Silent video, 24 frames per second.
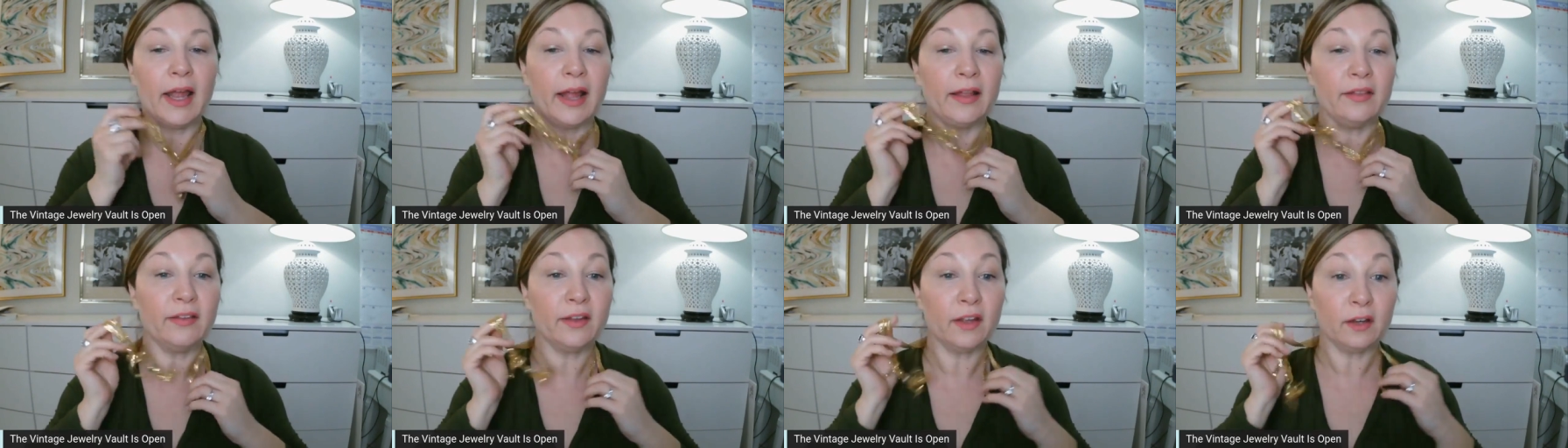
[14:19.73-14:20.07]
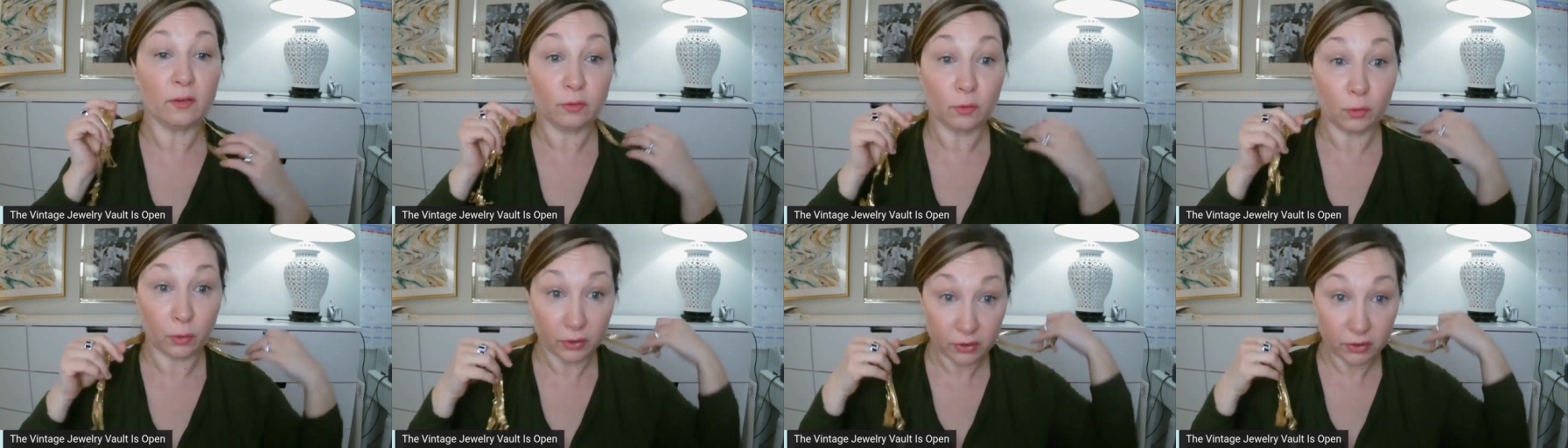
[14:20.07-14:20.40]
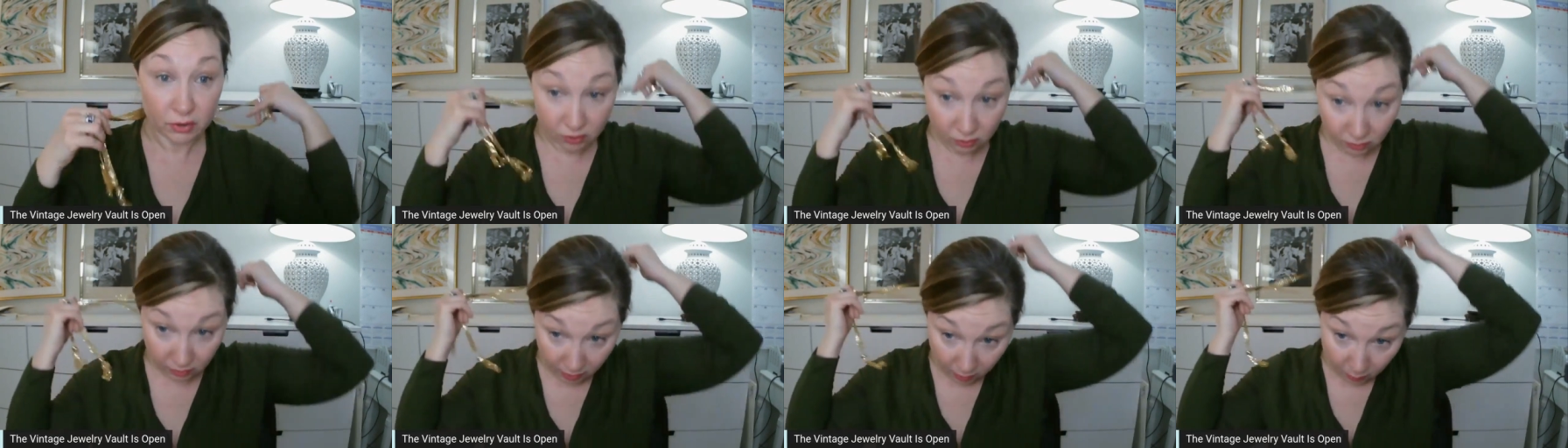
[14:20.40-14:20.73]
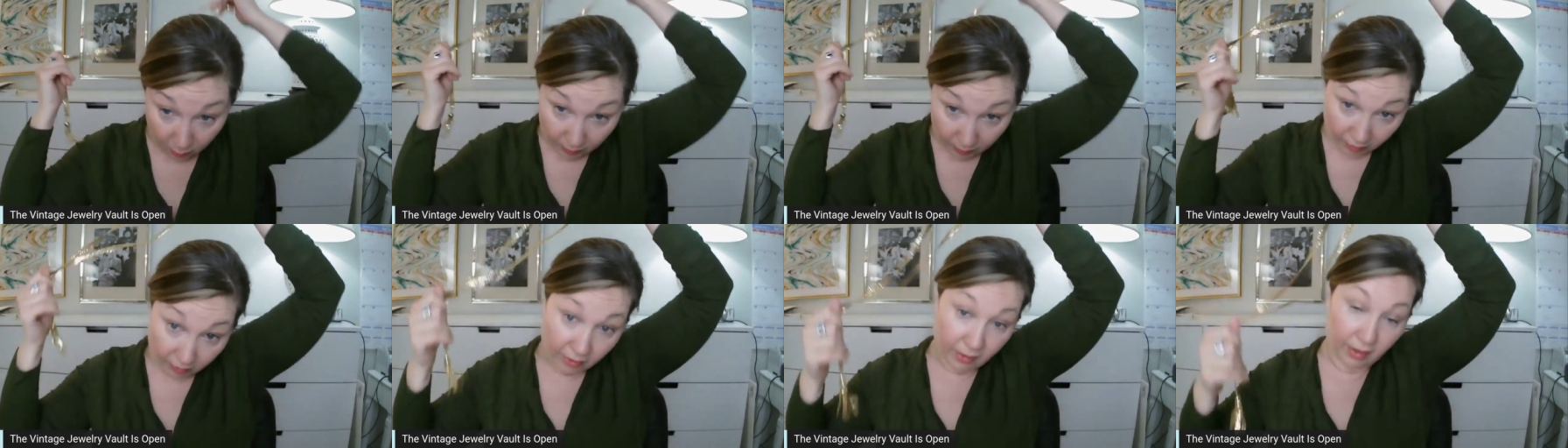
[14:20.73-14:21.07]
And then of course you
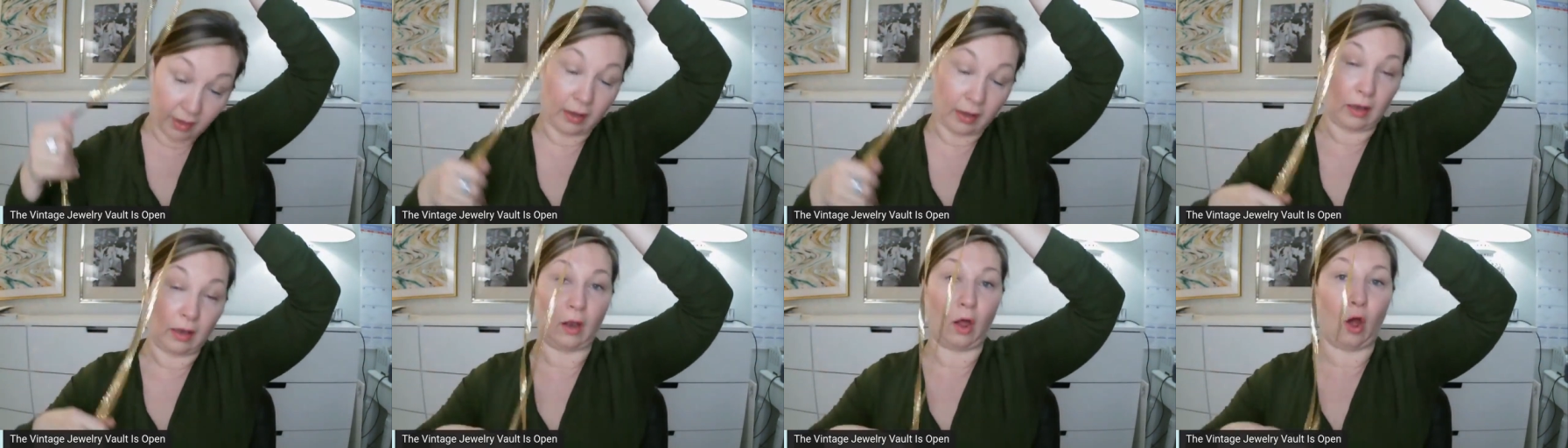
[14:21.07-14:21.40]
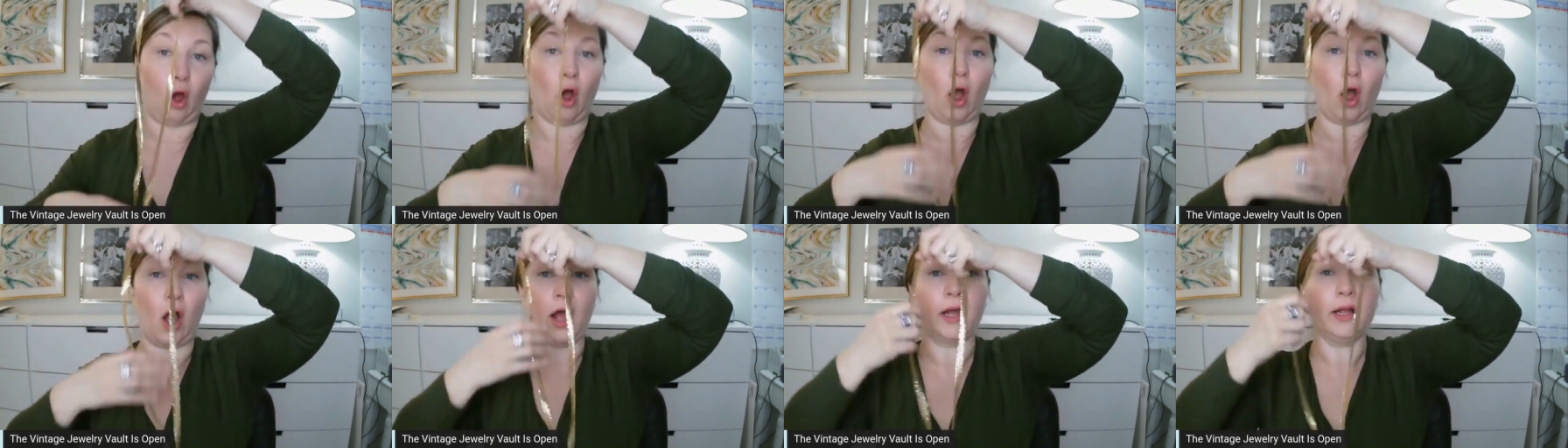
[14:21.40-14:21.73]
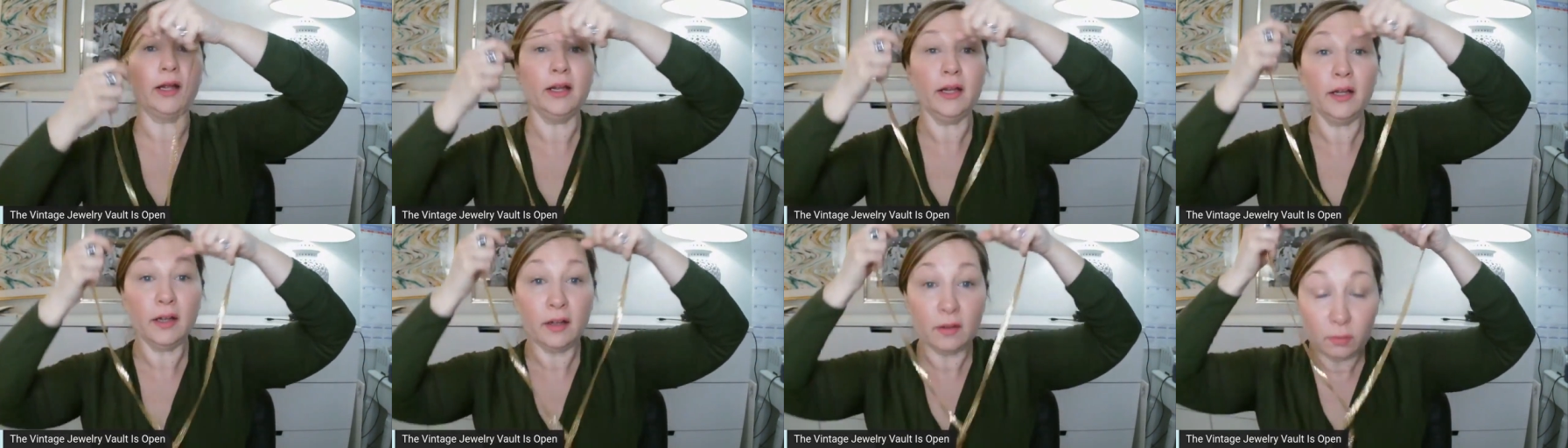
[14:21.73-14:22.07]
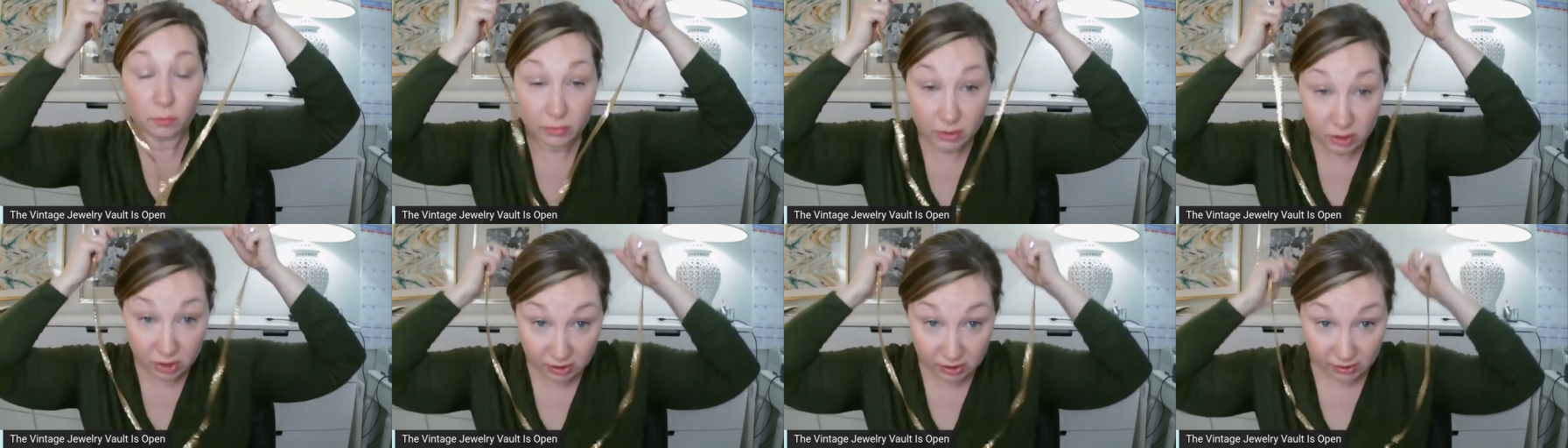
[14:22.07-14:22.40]
can wear it long,
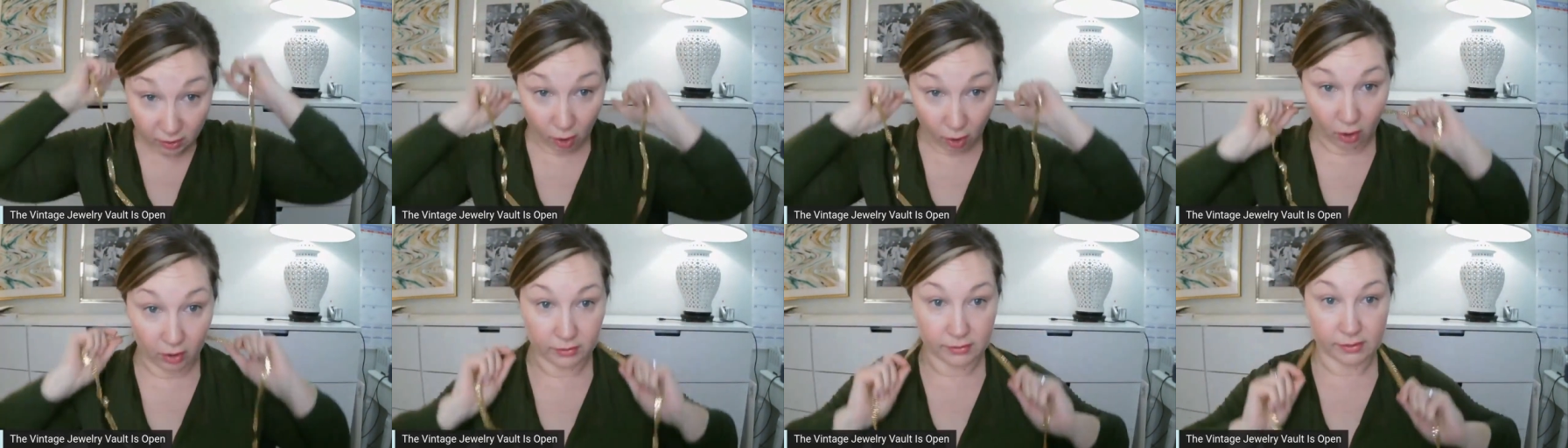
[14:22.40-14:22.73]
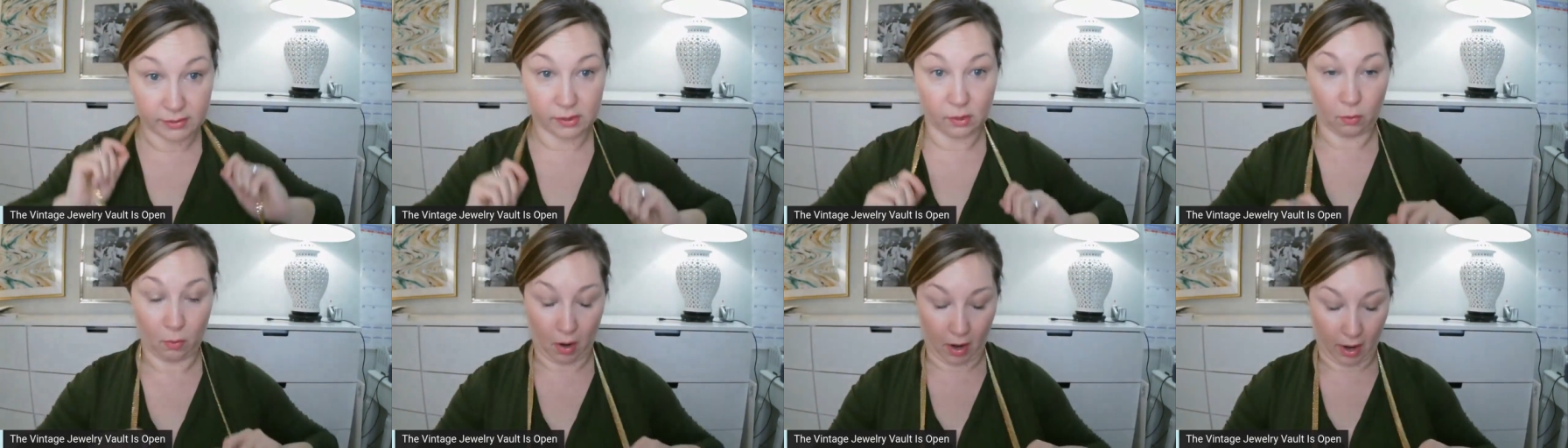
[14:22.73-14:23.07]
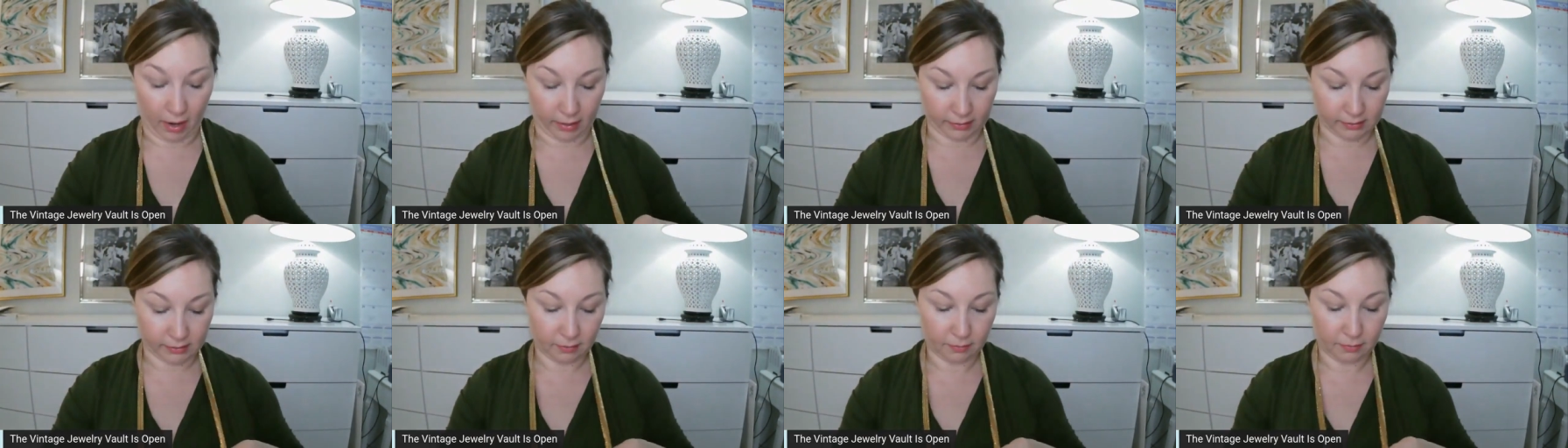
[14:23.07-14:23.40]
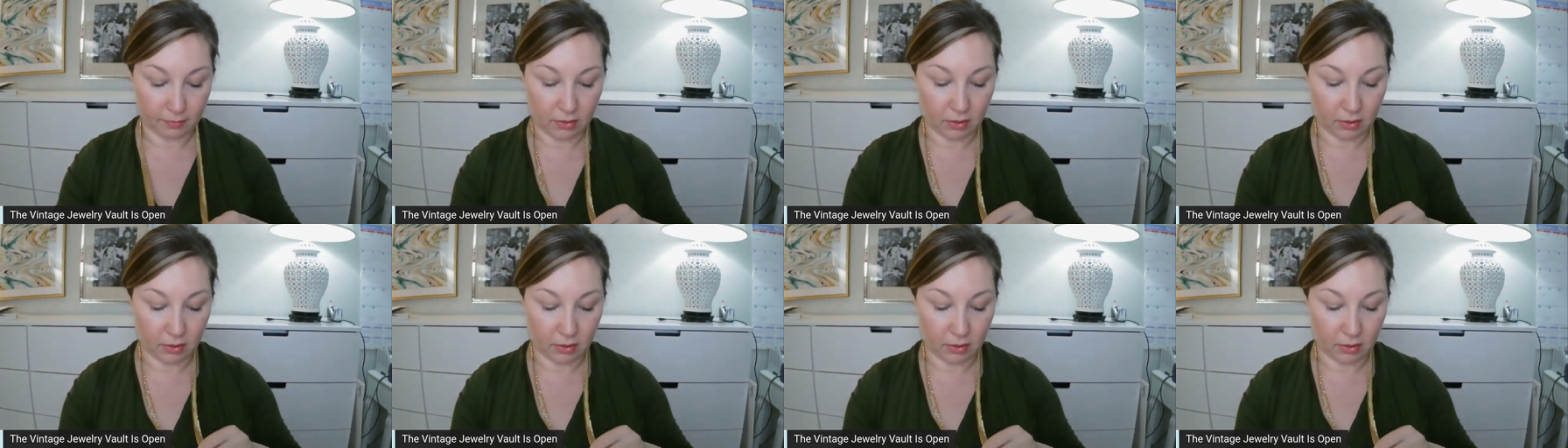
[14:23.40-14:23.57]
which is also awesome.